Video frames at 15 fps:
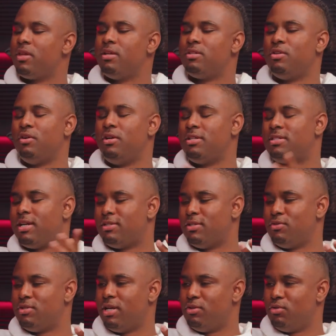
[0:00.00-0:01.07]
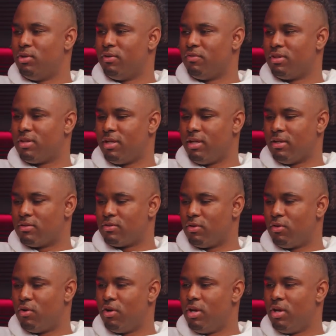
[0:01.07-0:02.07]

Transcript: so it sounds like you're saying two different things. So